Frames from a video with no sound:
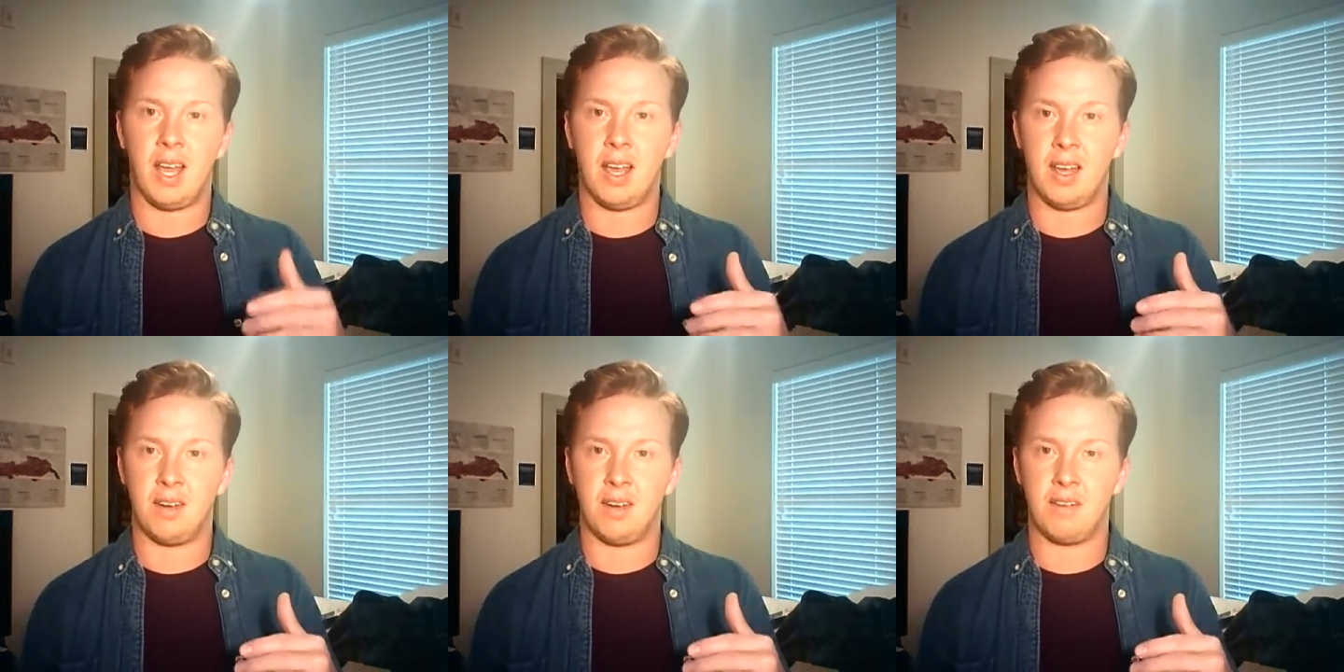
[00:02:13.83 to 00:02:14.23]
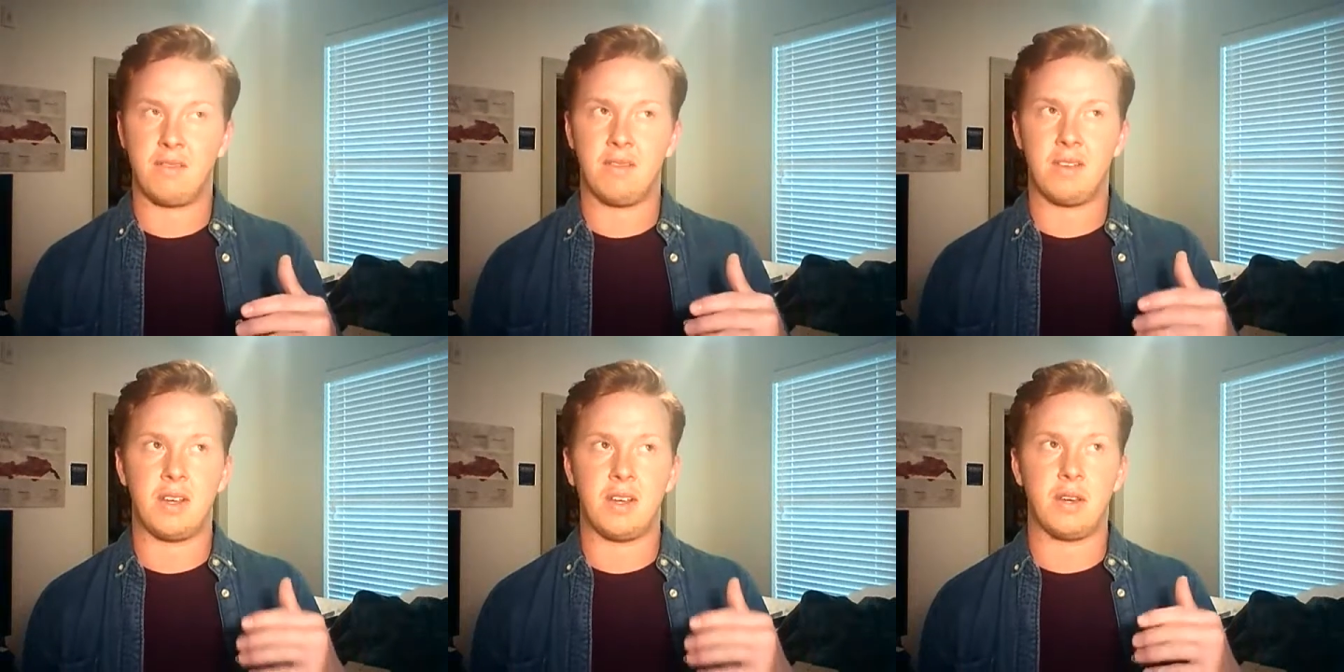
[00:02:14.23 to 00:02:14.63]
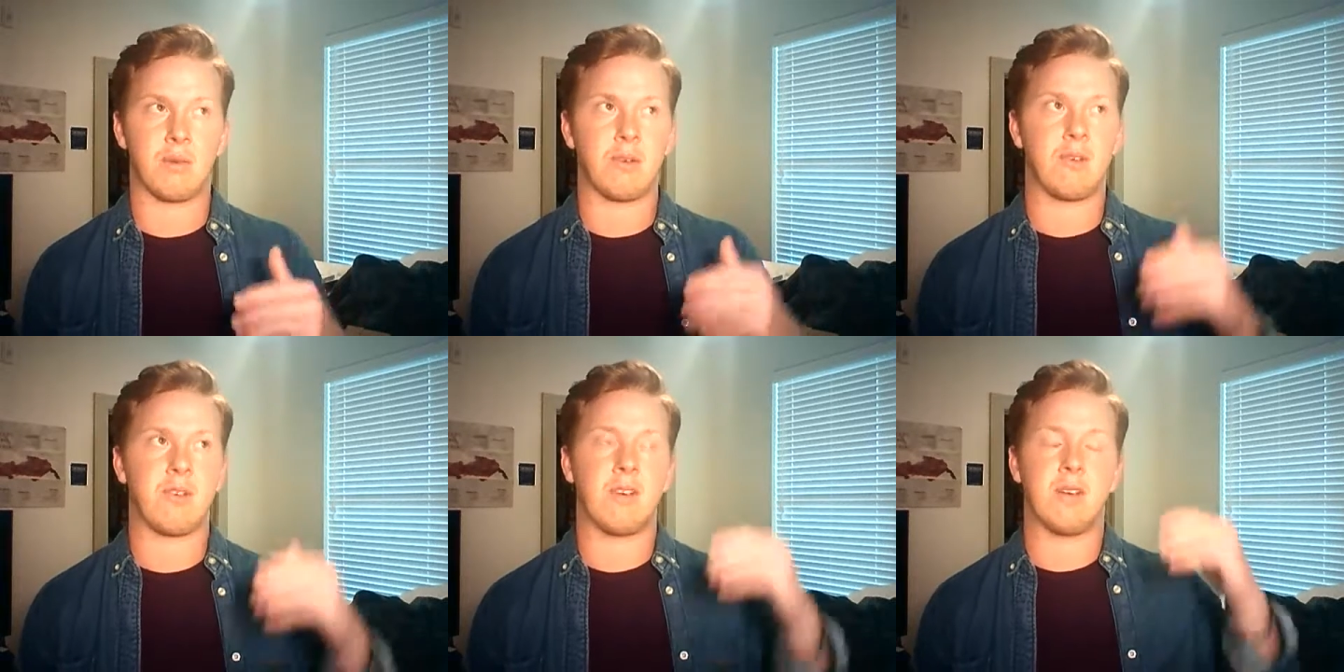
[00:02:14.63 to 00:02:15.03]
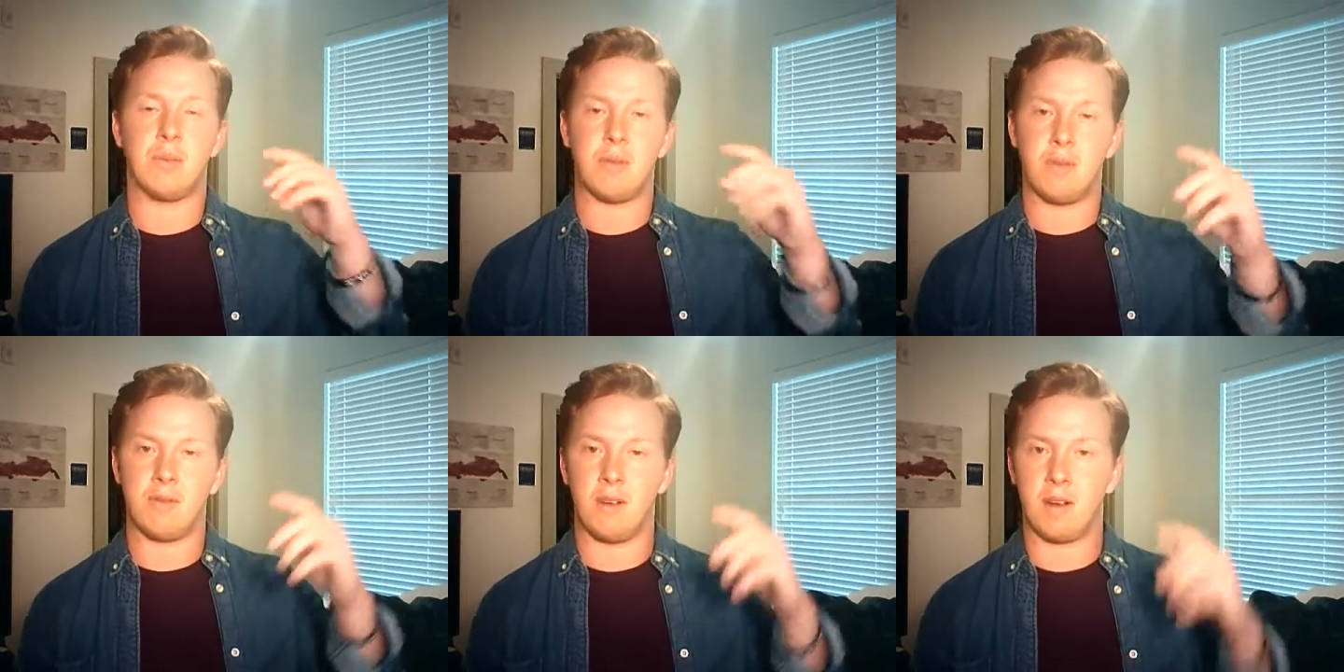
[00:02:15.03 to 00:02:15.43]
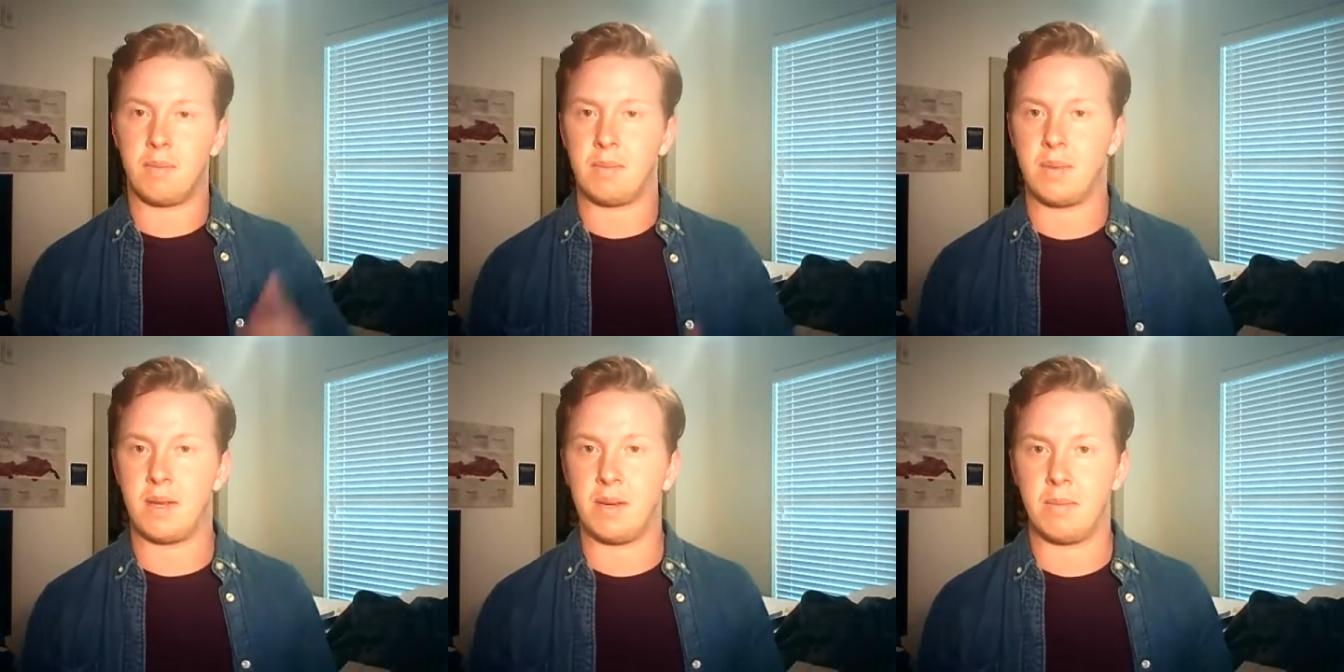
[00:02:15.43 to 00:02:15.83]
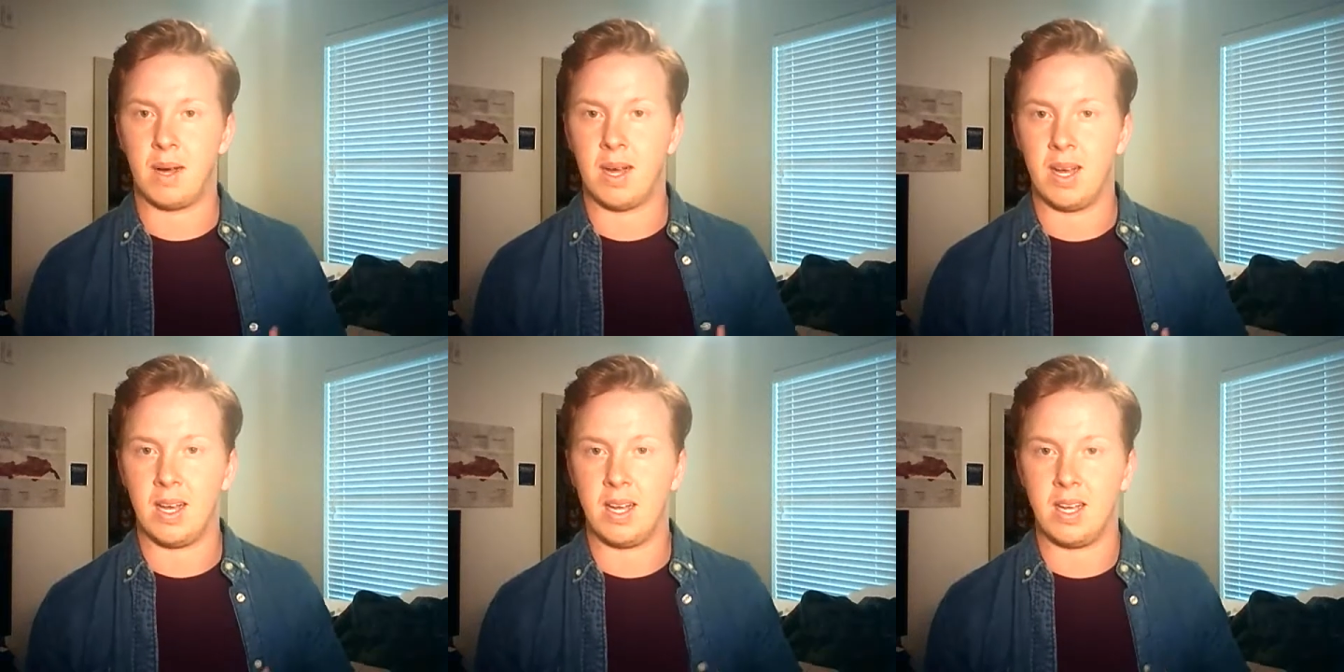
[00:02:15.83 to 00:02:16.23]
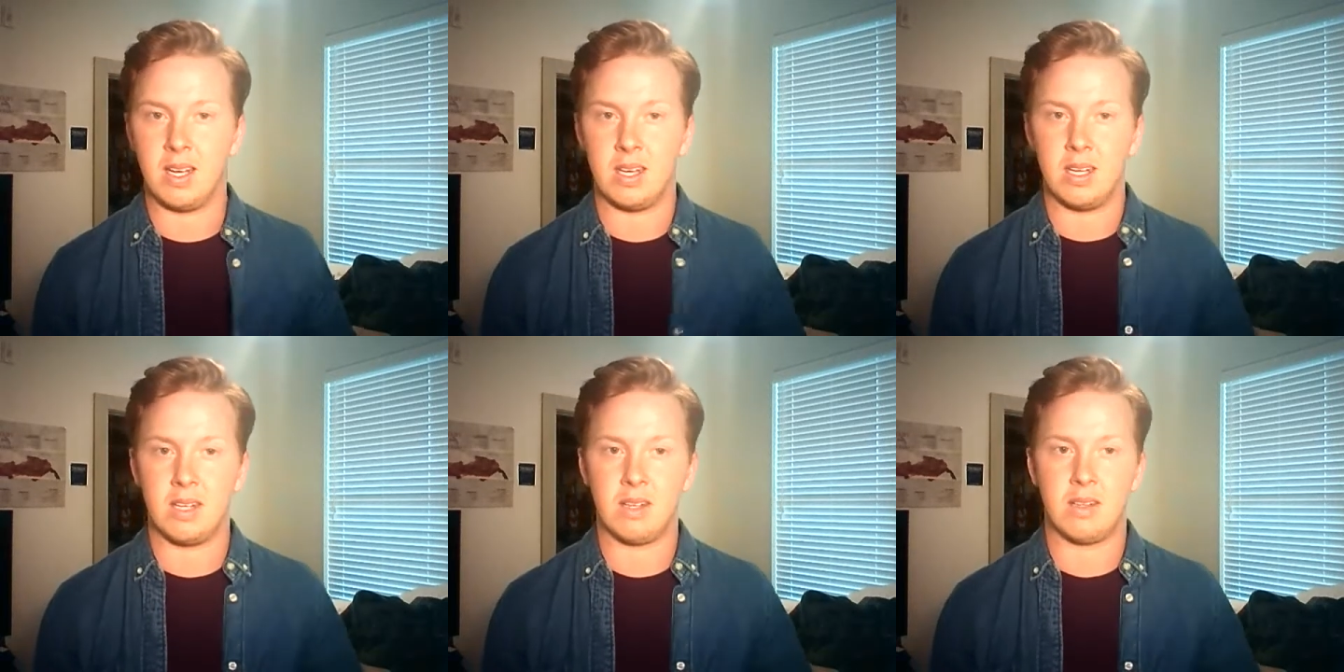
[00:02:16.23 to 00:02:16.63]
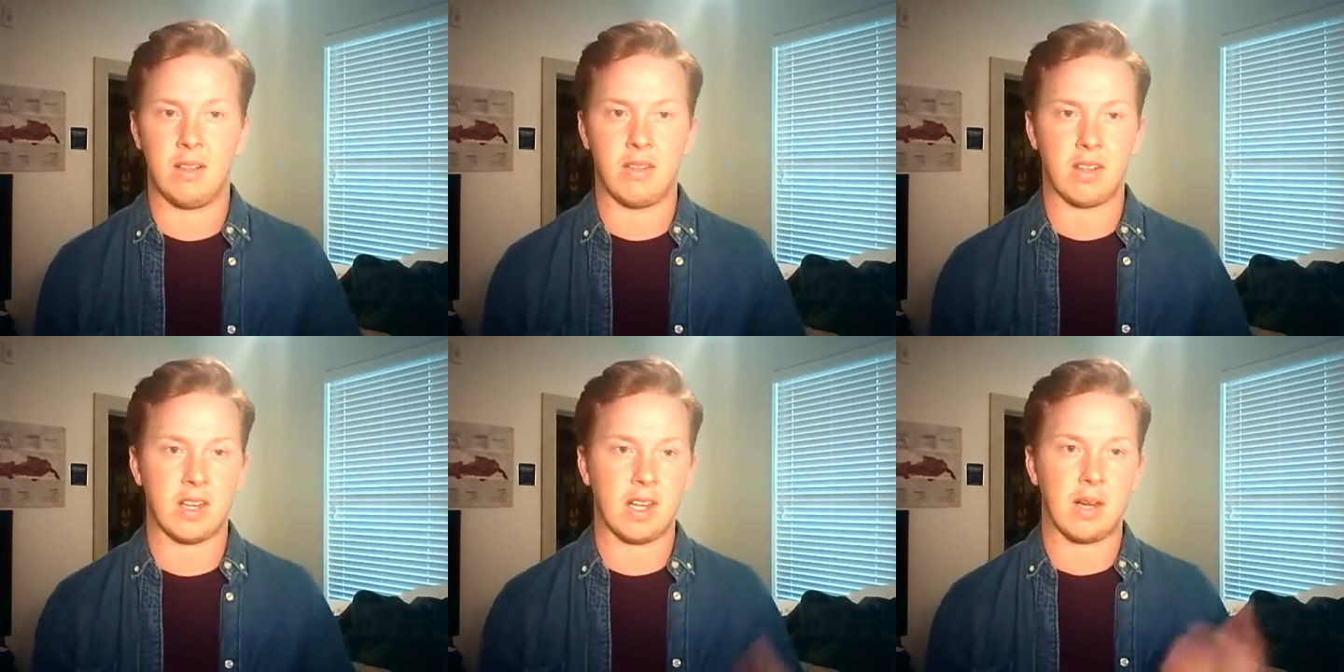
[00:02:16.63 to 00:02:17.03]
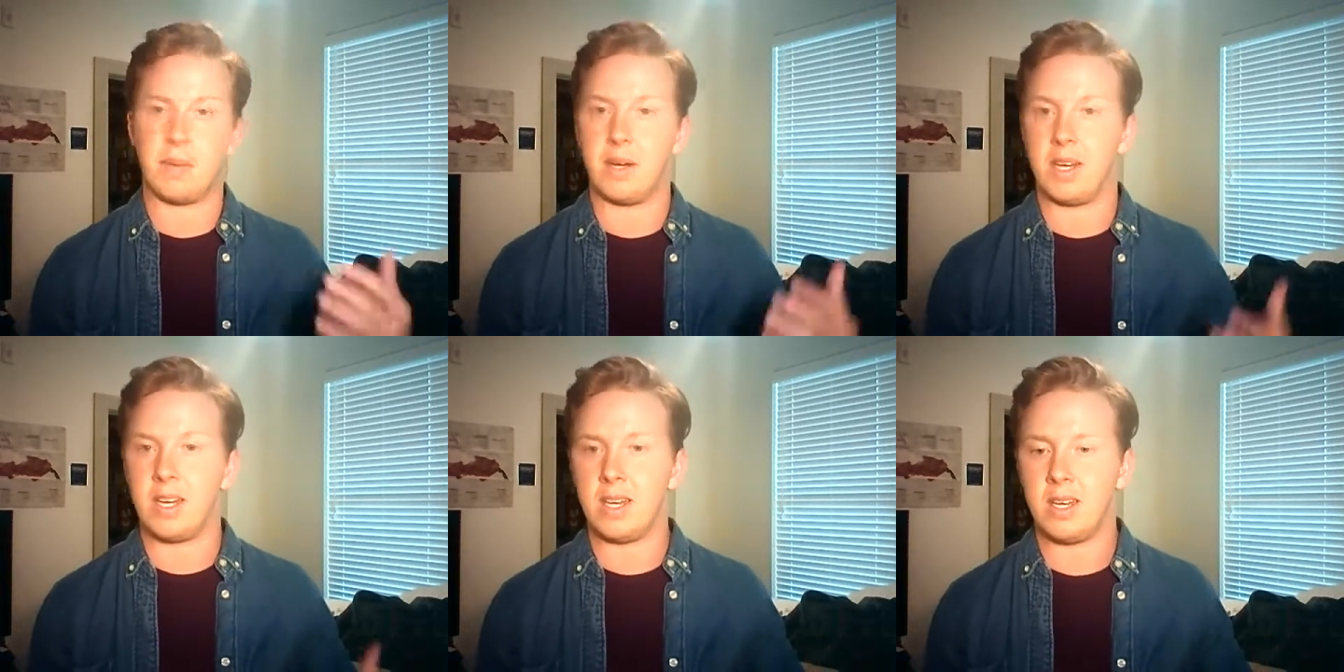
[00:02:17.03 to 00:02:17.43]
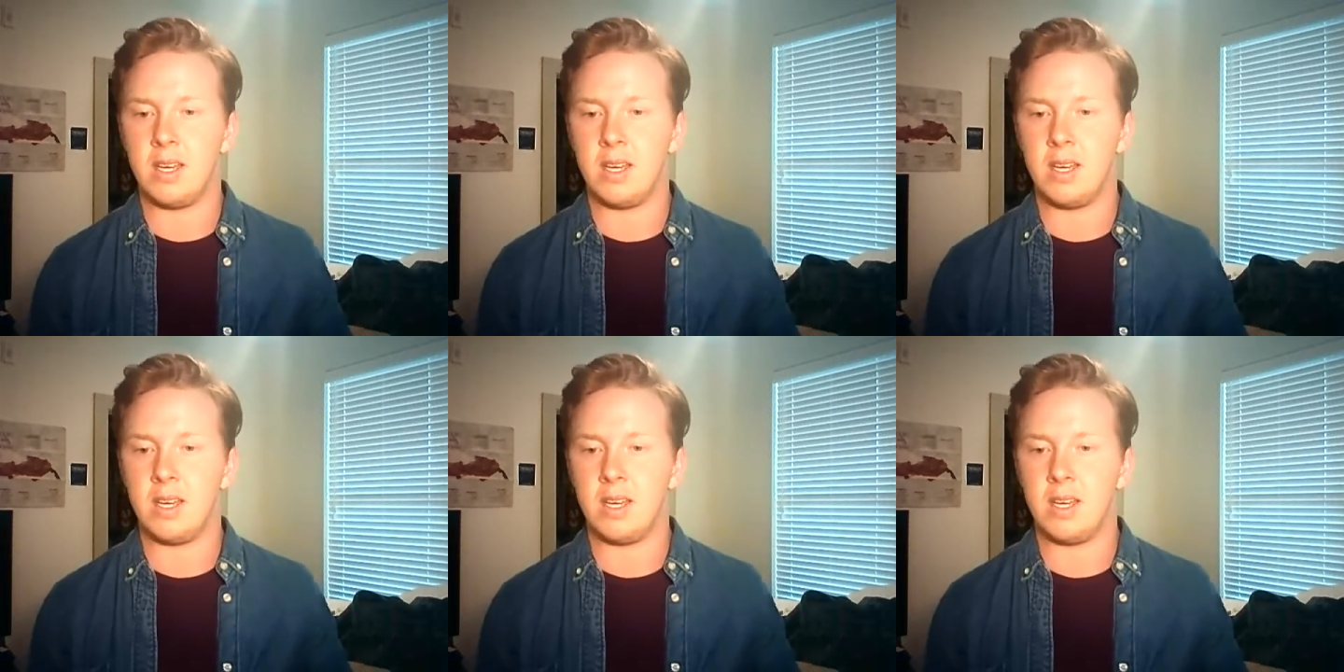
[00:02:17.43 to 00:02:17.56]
have in order to move up in the company.